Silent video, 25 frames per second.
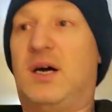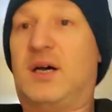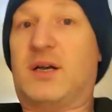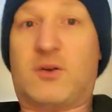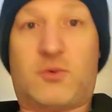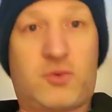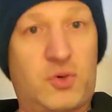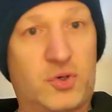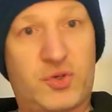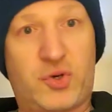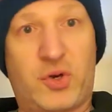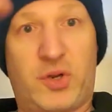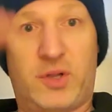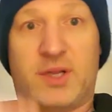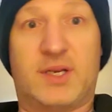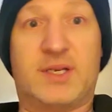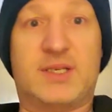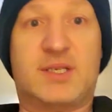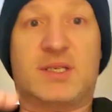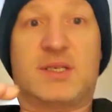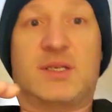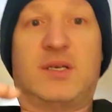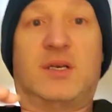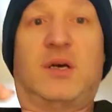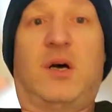grocery
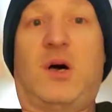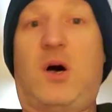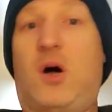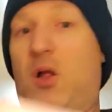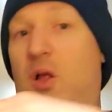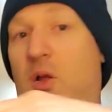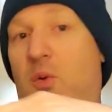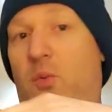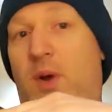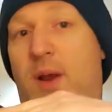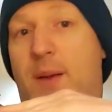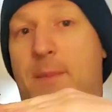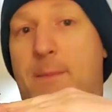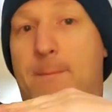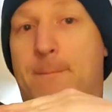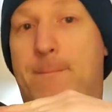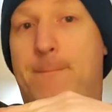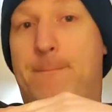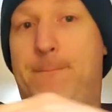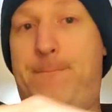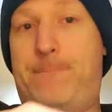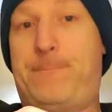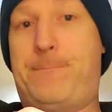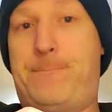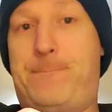list all in one.
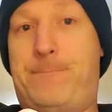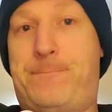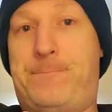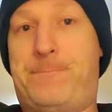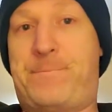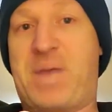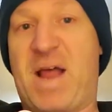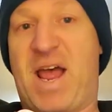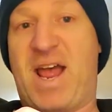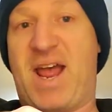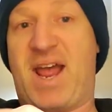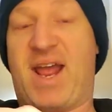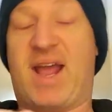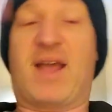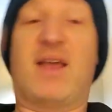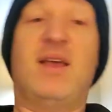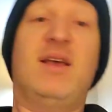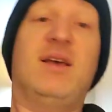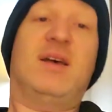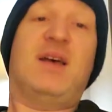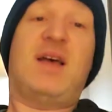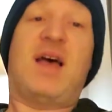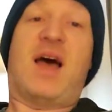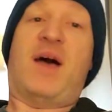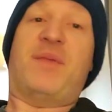Bang.
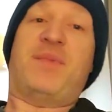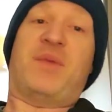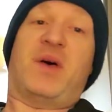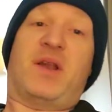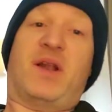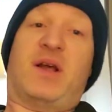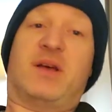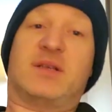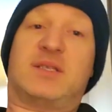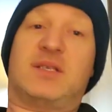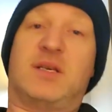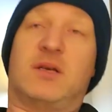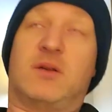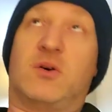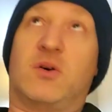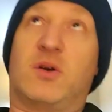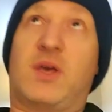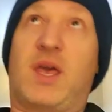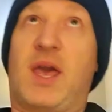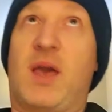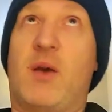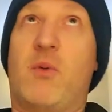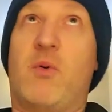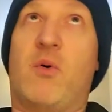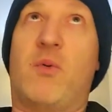And then I said,
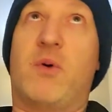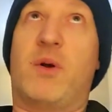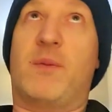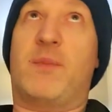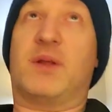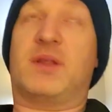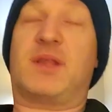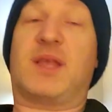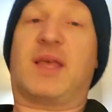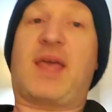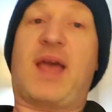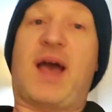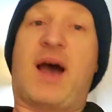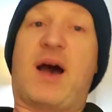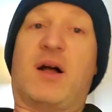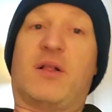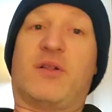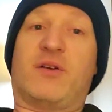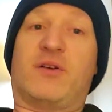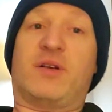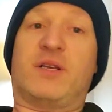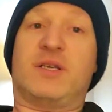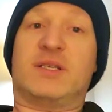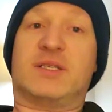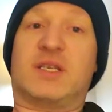okay, well, what about the
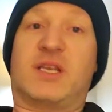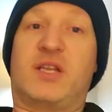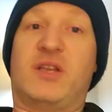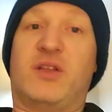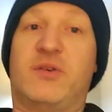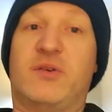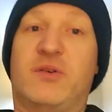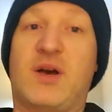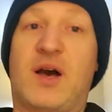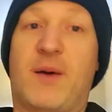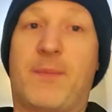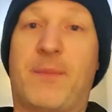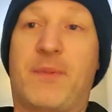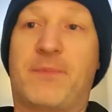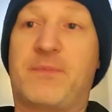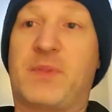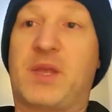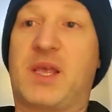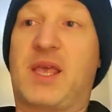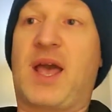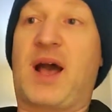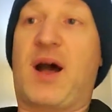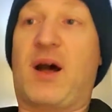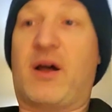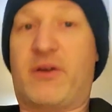calories? Can you add the
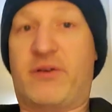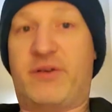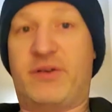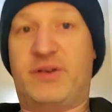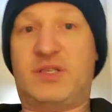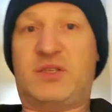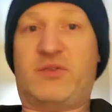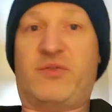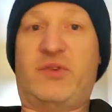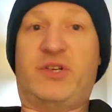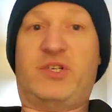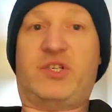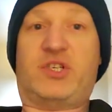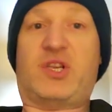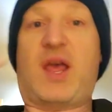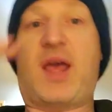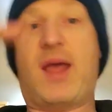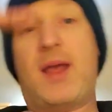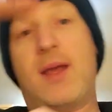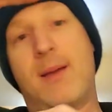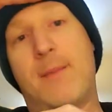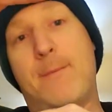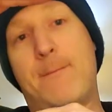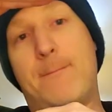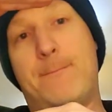calories for each
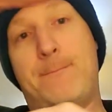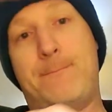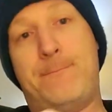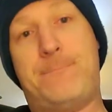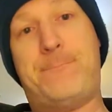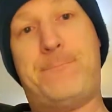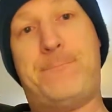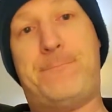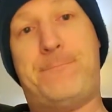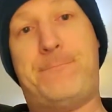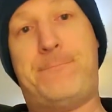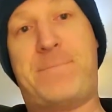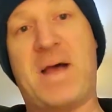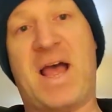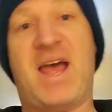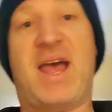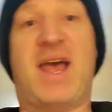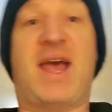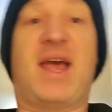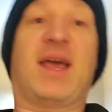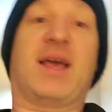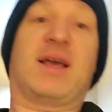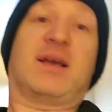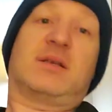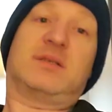day?
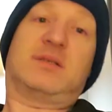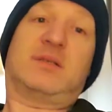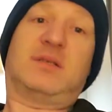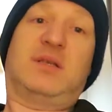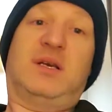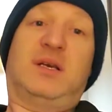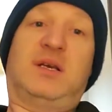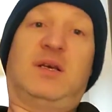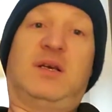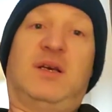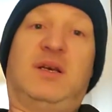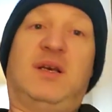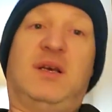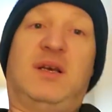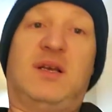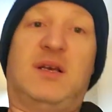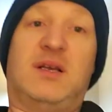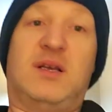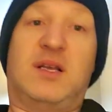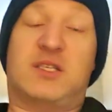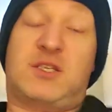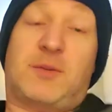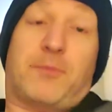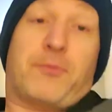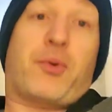Bang.
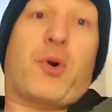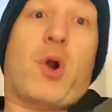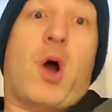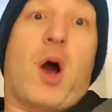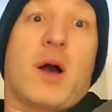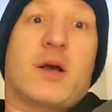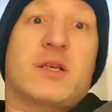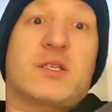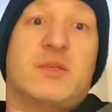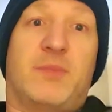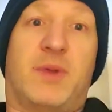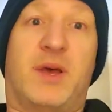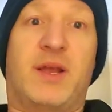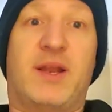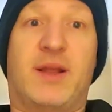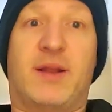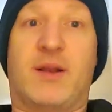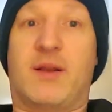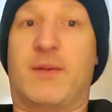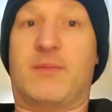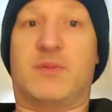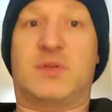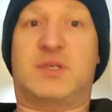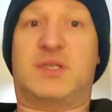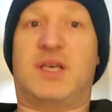It's approximate.
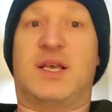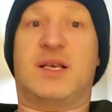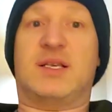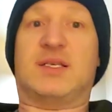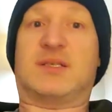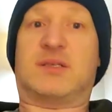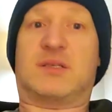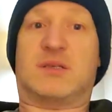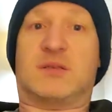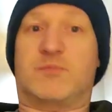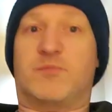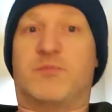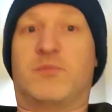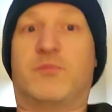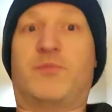It says